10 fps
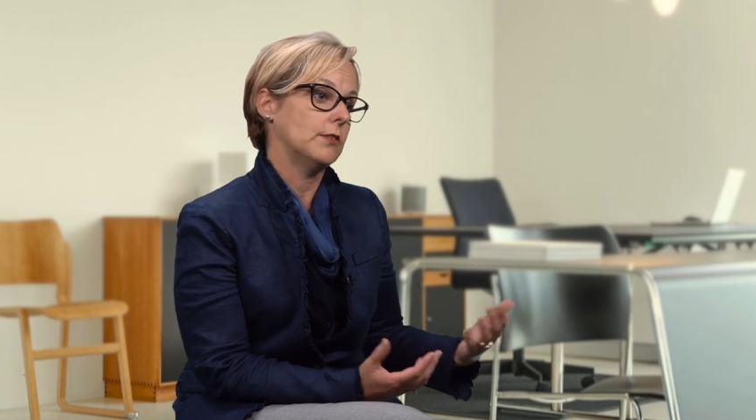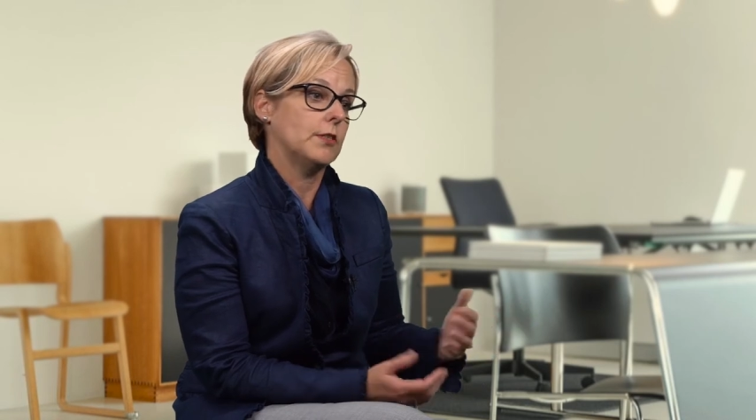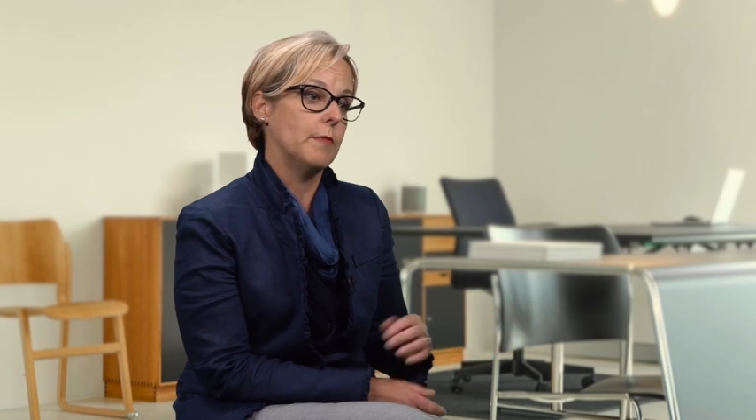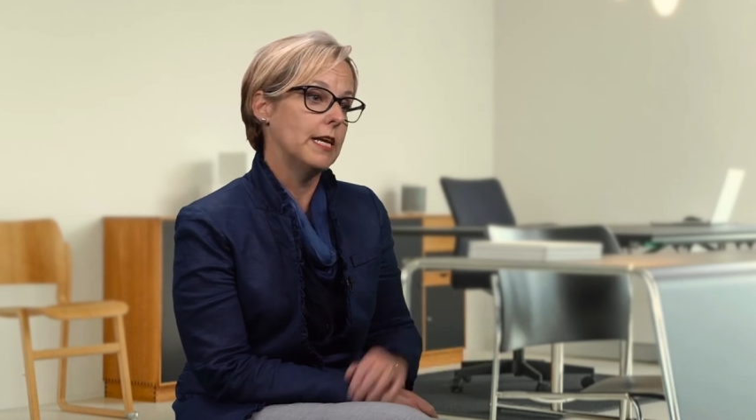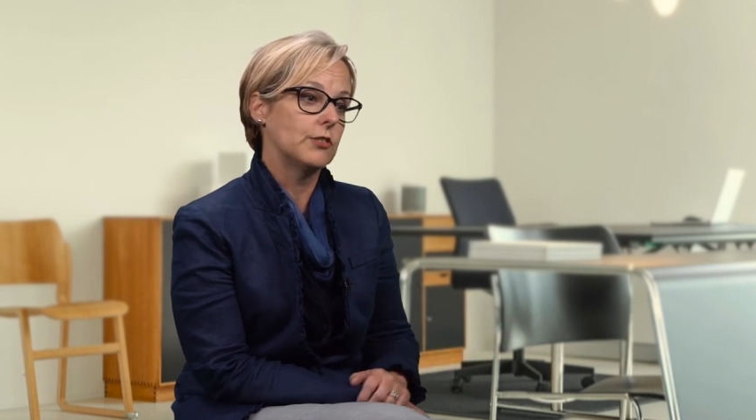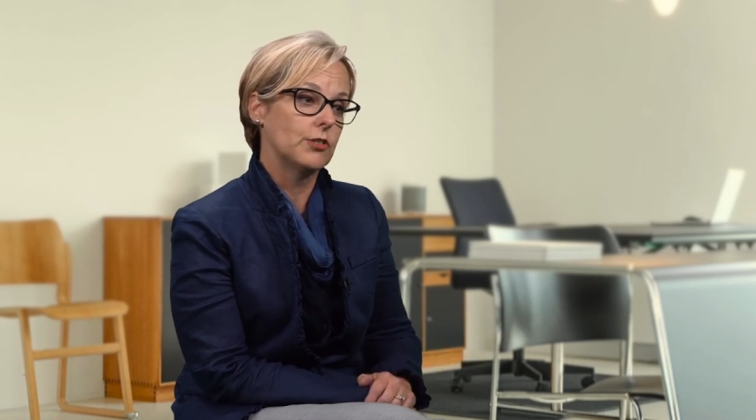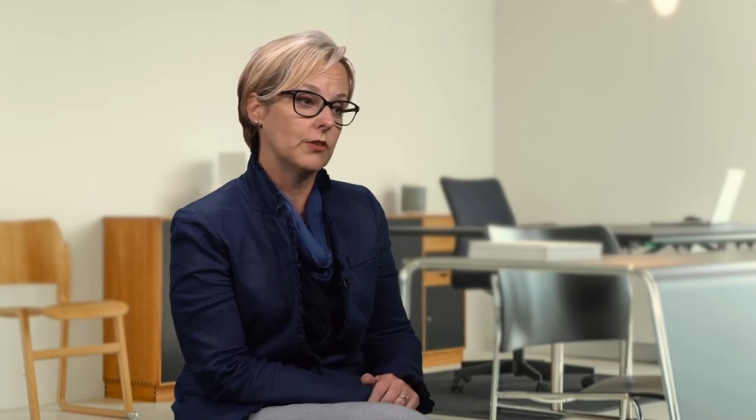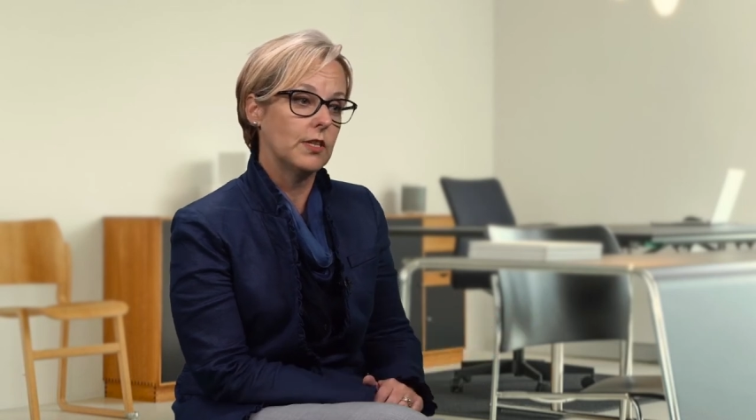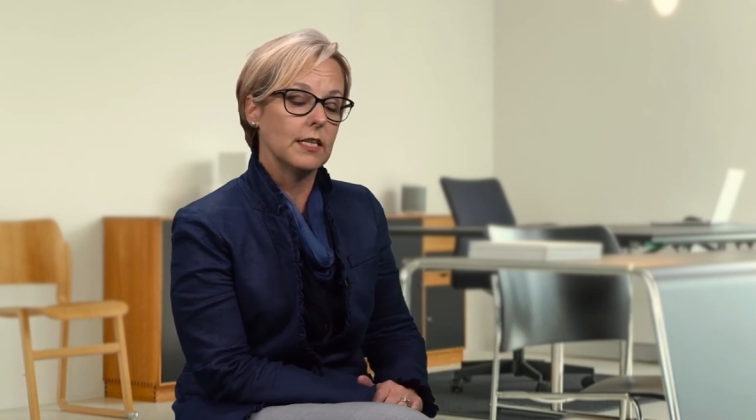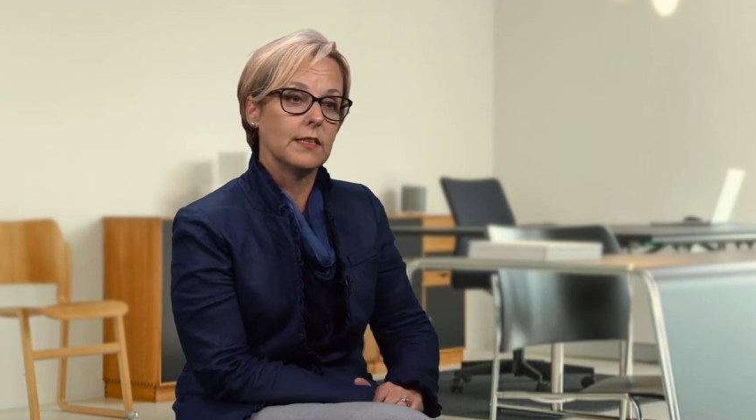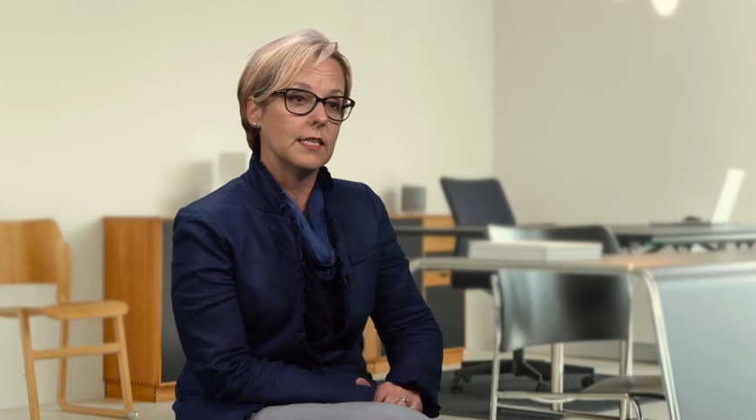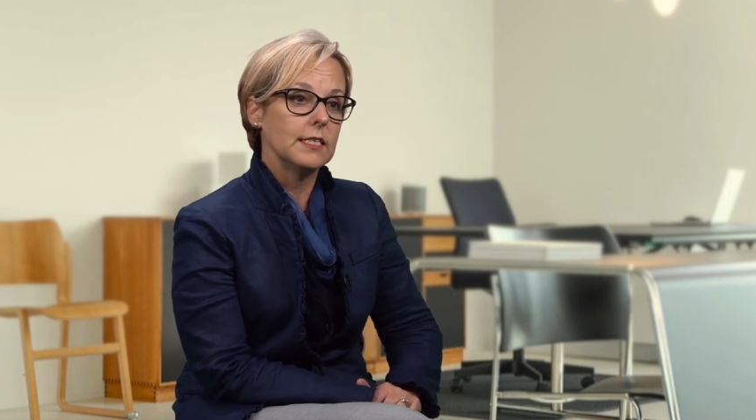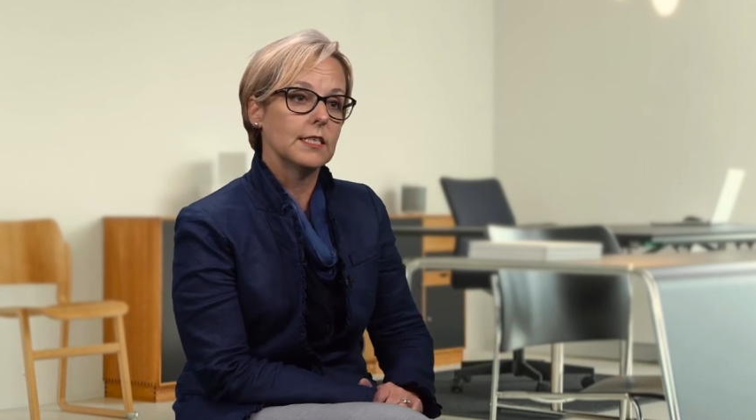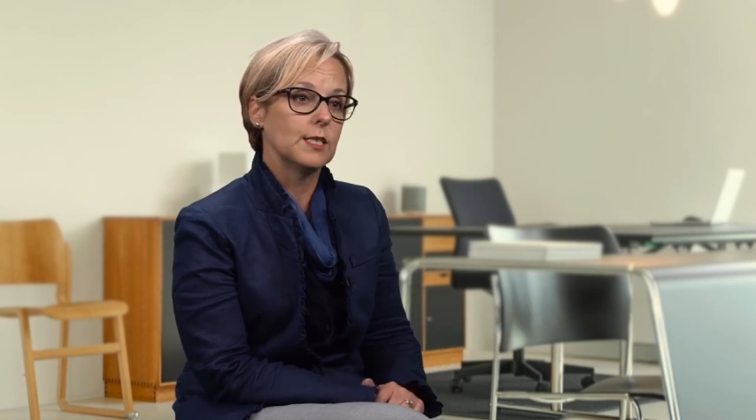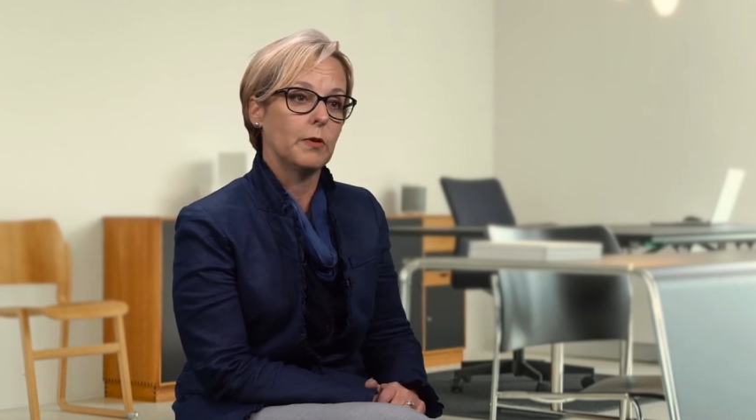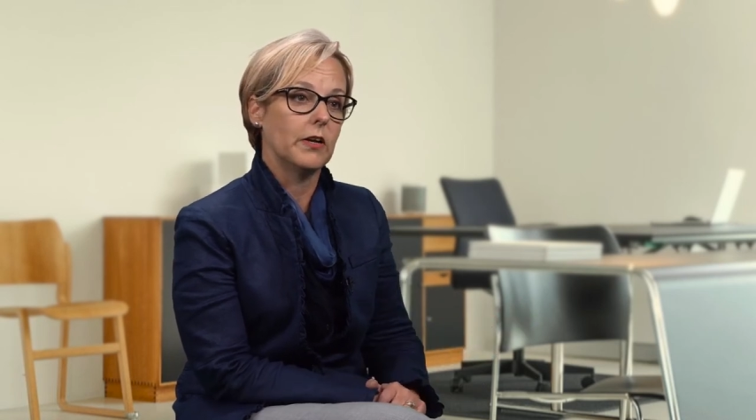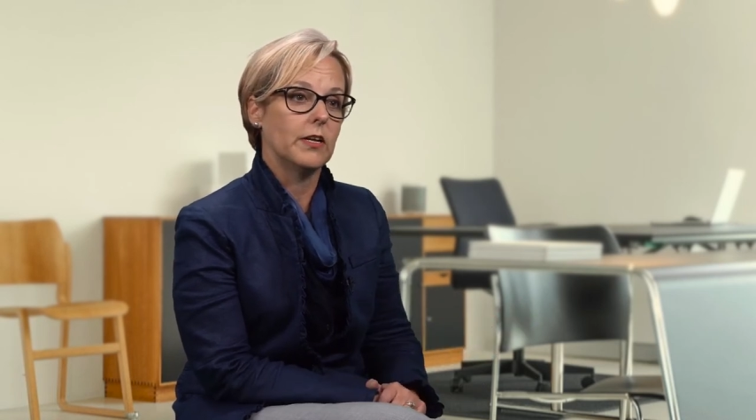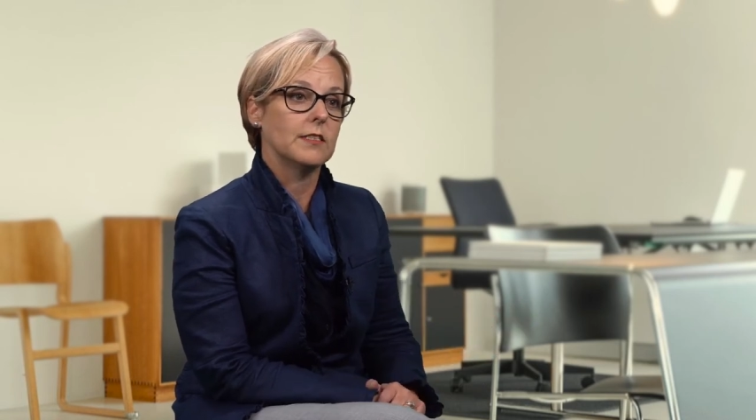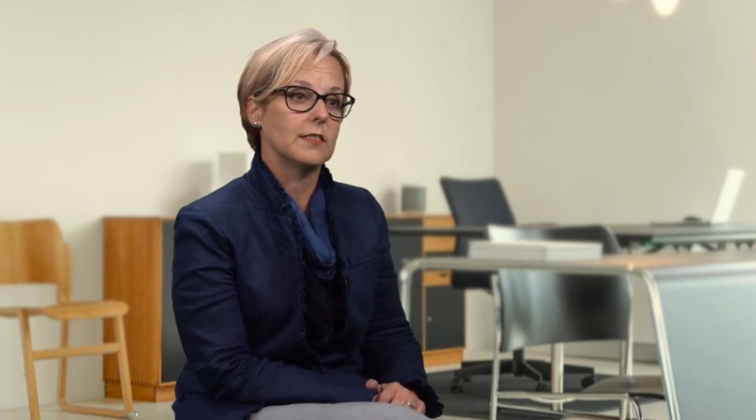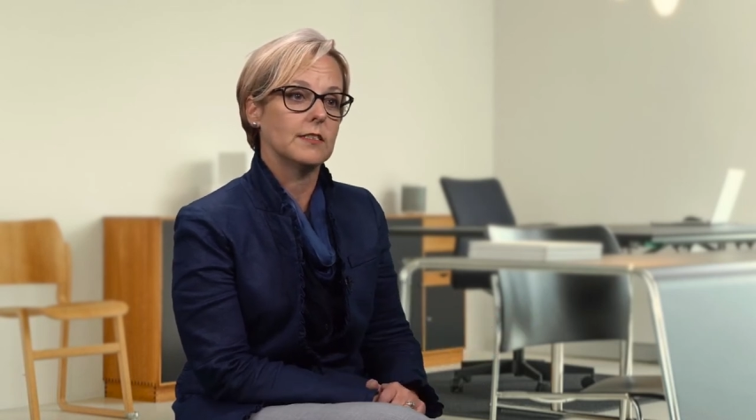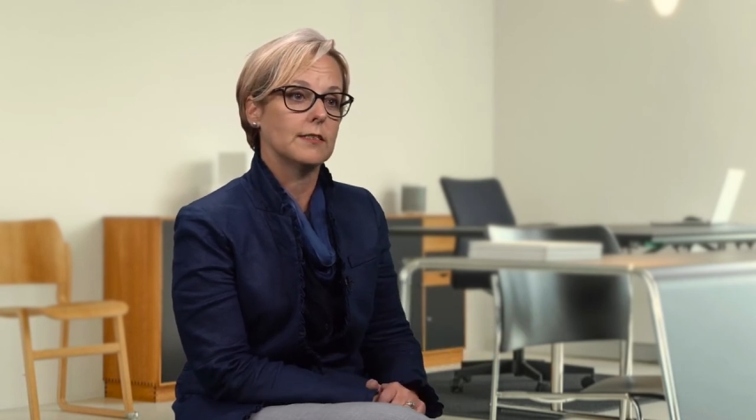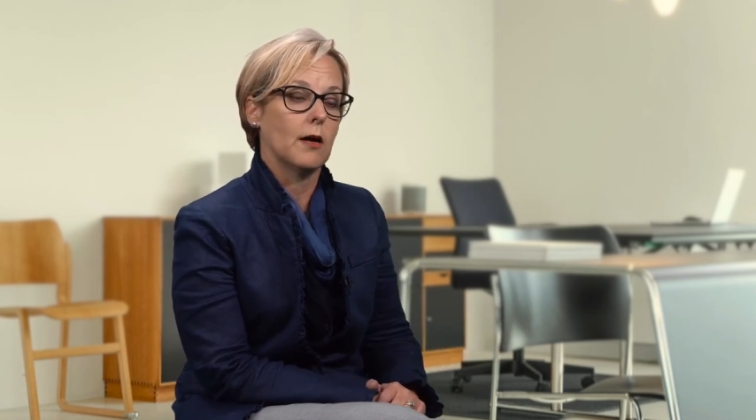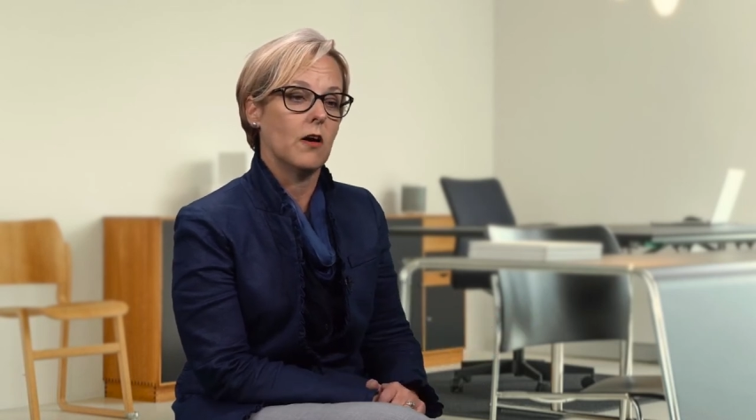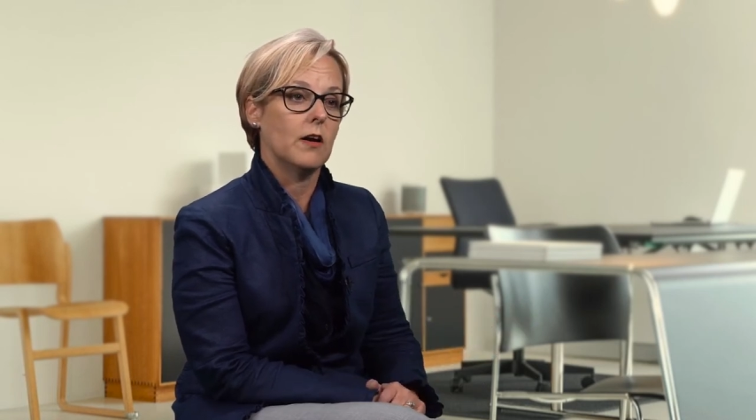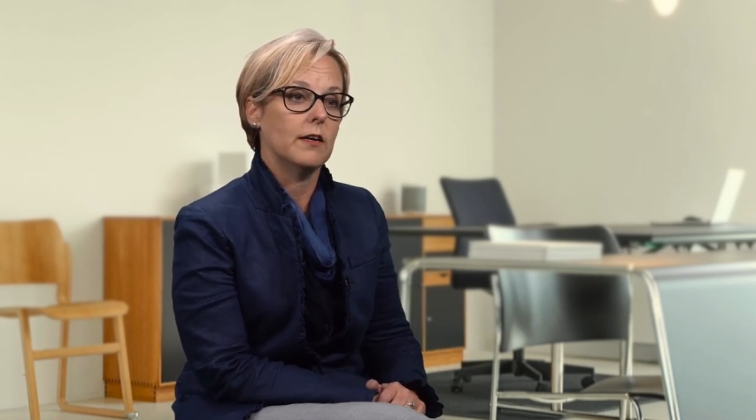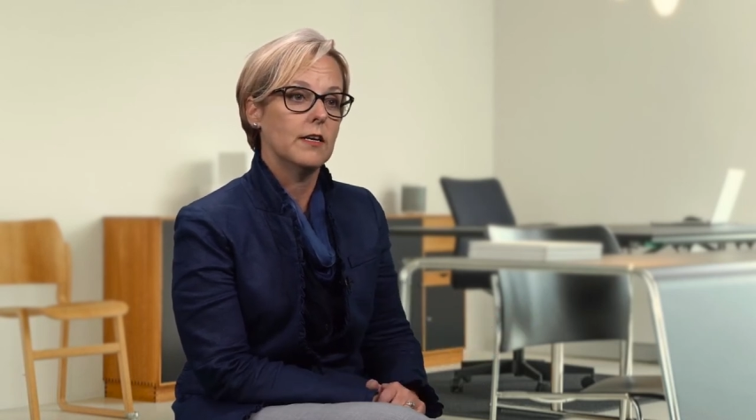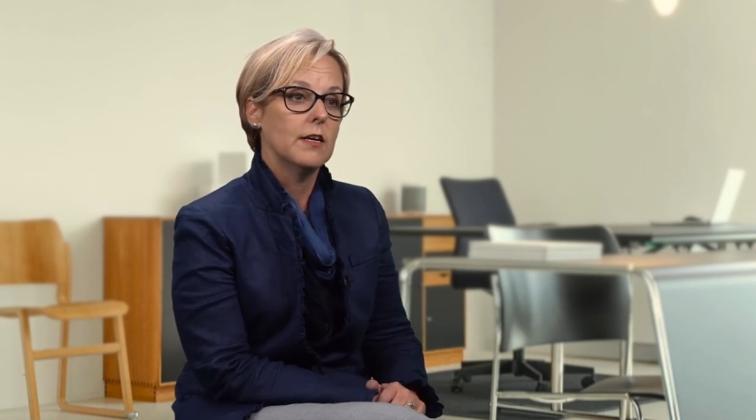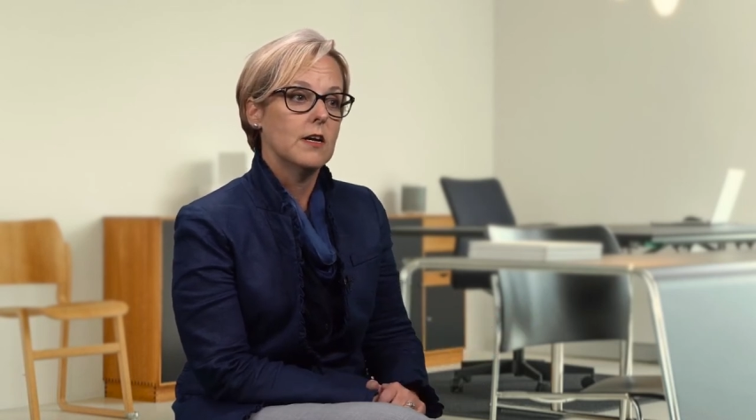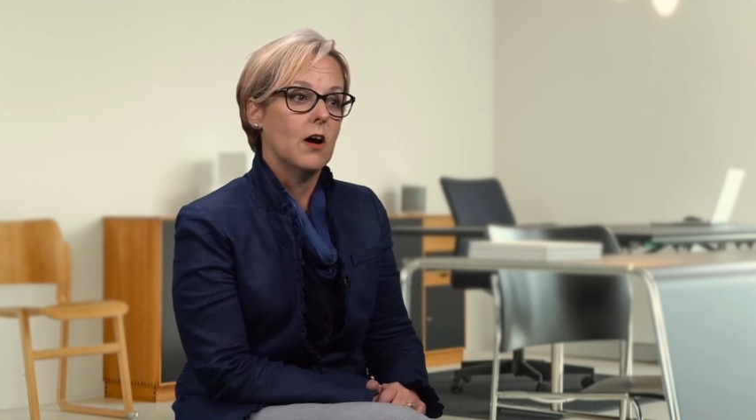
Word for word: to make sure that these experiences are,